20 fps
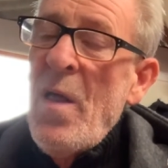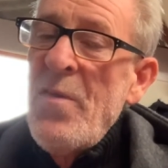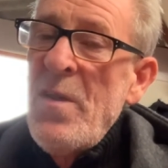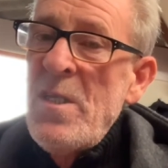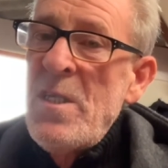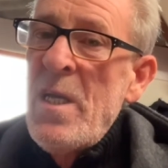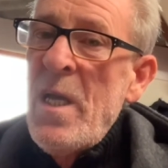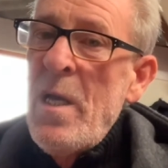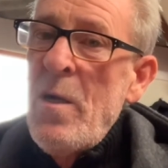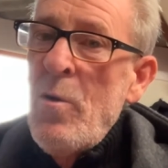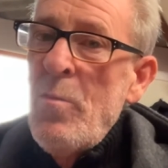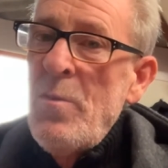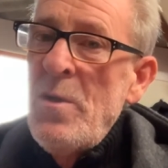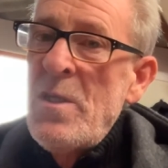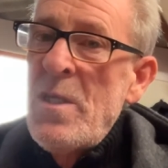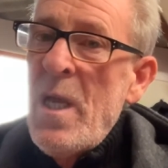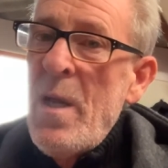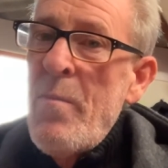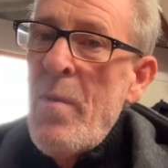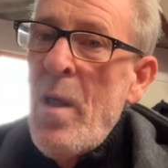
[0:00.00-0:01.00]
they turn up, they
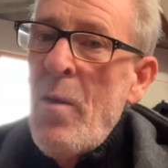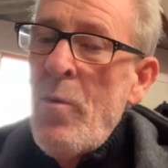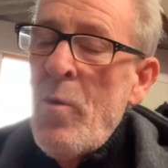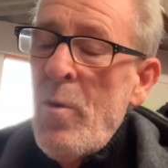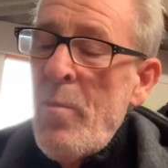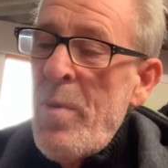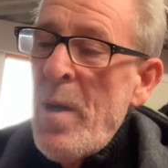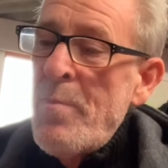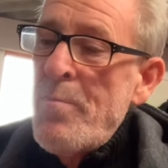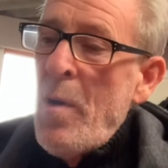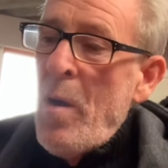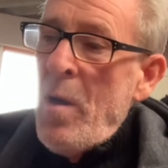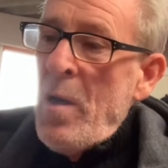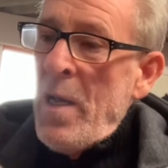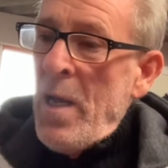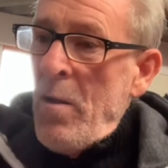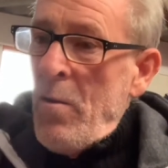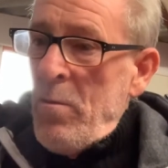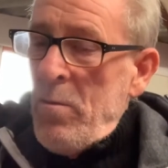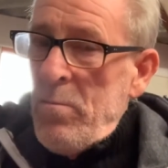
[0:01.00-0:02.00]
say, Mel, we want a big barn
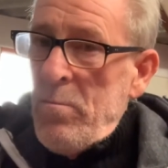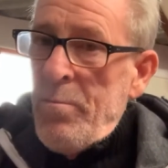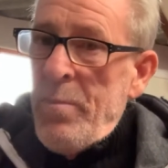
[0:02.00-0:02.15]
owl,